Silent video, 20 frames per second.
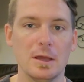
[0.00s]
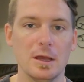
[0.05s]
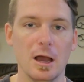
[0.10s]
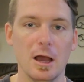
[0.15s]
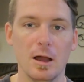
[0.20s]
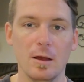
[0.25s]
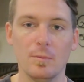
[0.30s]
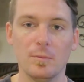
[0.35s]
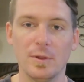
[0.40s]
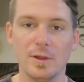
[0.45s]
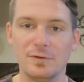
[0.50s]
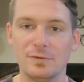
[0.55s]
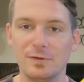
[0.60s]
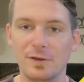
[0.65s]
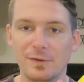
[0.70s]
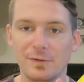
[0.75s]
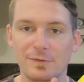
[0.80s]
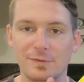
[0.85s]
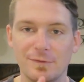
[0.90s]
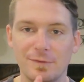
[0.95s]

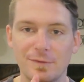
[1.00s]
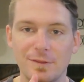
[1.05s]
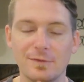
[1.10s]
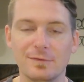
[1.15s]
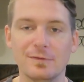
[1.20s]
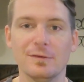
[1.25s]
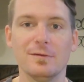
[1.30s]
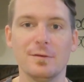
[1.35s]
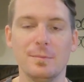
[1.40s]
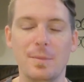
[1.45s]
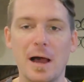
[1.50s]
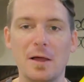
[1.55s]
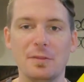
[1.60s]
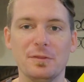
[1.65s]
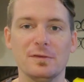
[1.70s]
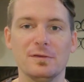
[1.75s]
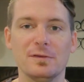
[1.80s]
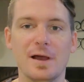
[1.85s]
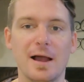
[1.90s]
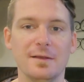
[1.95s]
This is about
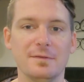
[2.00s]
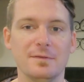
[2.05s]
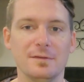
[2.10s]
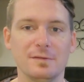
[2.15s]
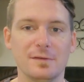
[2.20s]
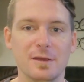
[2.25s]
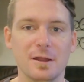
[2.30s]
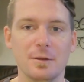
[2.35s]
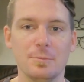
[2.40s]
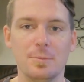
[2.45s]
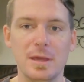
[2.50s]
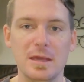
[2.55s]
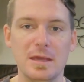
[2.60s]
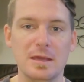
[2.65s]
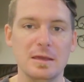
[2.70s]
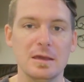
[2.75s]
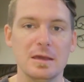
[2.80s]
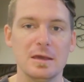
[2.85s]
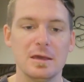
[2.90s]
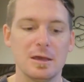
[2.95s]
the size it's going to
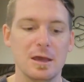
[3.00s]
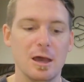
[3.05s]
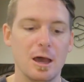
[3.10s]
be.